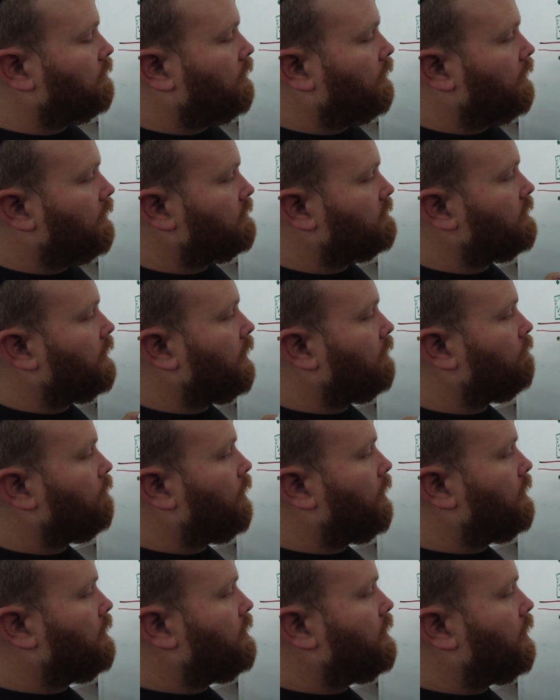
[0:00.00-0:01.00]
kind of tie
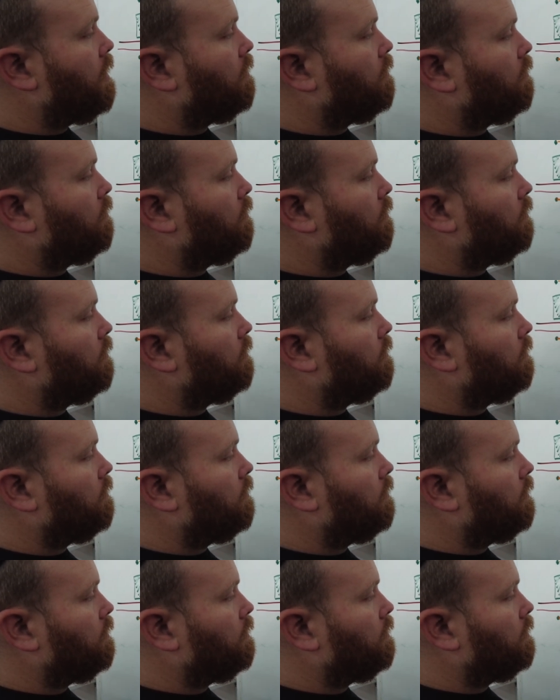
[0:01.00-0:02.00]
rod knuckle,
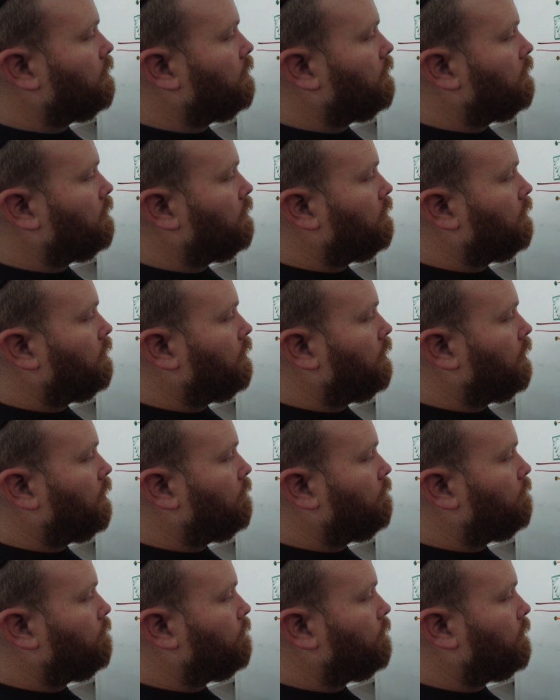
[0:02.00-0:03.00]
because
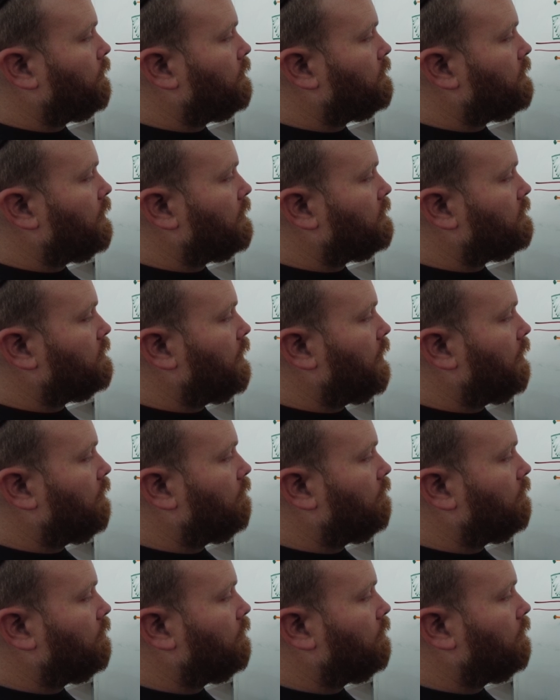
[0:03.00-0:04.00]
um, that's
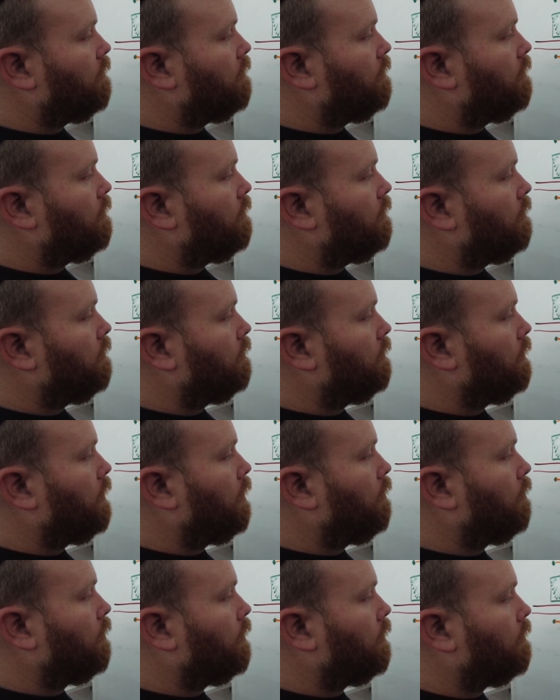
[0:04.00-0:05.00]
now
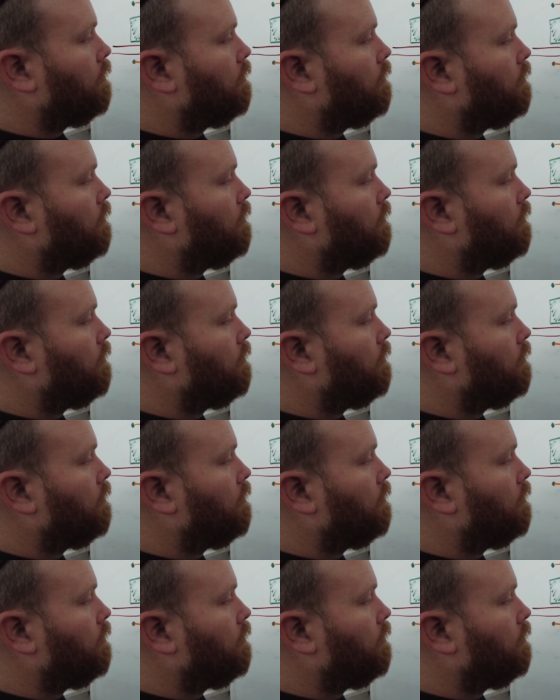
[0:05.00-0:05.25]
lower.